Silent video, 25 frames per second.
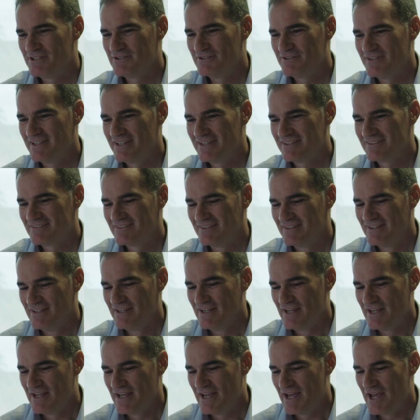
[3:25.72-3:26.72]
good, thanks.
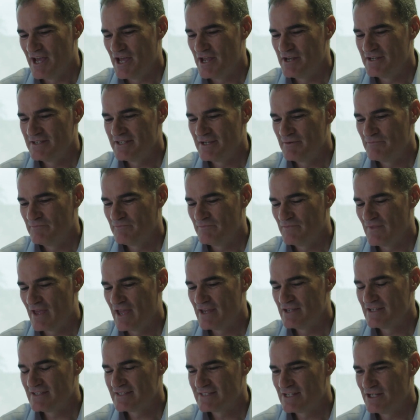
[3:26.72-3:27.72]
Telehealth is
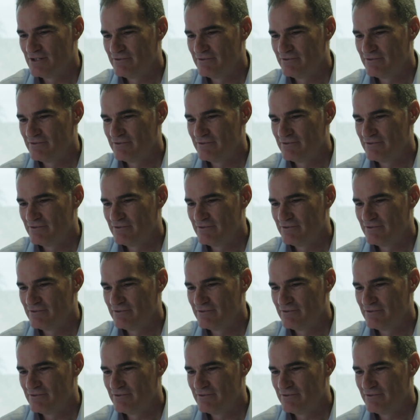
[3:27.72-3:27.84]
providing the